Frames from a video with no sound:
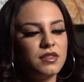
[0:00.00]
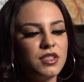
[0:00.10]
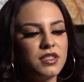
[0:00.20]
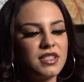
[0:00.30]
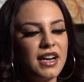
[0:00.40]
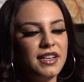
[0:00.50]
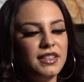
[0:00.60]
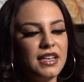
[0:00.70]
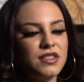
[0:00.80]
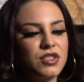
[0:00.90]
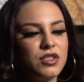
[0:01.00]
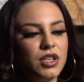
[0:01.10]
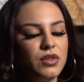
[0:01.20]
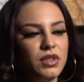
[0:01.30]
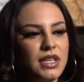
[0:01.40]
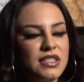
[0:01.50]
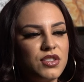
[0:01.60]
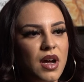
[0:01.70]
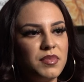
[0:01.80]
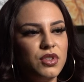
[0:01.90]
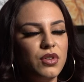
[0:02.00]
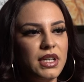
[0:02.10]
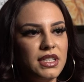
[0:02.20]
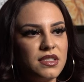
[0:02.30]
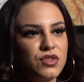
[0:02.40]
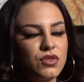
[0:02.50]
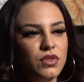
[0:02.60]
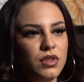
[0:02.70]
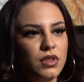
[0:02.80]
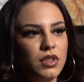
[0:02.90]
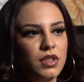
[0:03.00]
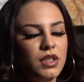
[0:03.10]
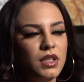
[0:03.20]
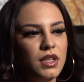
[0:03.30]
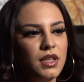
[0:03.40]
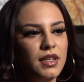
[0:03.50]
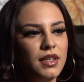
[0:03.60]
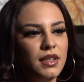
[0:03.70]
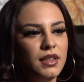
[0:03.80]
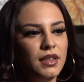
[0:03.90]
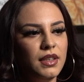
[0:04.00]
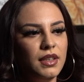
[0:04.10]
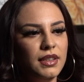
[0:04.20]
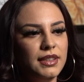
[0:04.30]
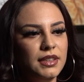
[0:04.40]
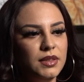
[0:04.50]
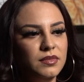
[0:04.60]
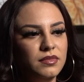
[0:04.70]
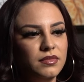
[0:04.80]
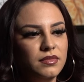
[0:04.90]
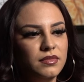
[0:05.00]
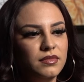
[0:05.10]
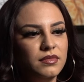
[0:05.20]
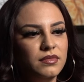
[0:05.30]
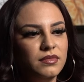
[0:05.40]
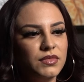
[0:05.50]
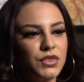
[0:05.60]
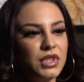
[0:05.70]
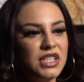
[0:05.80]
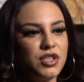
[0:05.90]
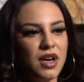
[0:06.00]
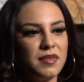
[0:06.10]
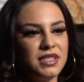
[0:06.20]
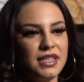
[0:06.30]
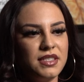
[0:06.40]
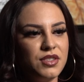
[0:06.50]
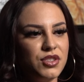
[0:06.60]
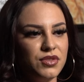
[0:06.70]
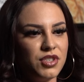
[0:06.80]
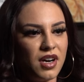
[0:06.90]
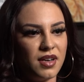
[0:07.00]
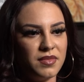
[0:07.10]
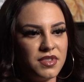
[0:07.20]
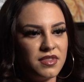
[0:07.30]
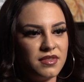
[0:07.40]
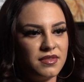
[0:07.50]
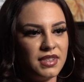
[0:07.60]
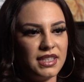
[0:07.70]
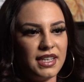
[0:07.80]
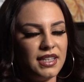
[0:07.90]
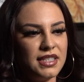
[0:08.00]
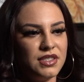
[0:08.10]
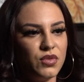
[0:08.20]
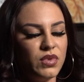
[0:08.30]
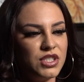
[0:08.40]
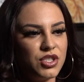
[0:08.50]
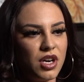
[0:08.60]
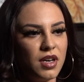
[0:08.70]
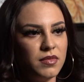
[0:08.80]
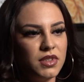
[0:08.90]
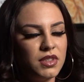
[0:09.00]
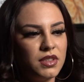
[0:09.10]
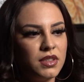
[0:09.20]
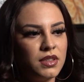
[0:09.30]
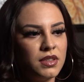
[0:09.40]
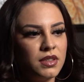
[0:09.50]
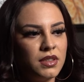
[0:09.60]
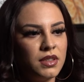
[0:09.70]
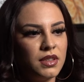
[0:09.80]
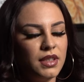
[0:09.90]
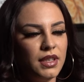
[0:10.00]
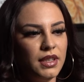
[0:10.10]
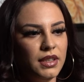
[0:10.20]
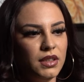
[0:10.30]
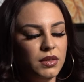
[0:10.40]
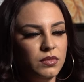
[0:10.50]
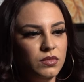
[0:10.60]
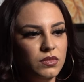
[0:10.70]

just kind of like slowly stopped going to school. 3 jobs led to 2 jobs, and then it led to 1 job. I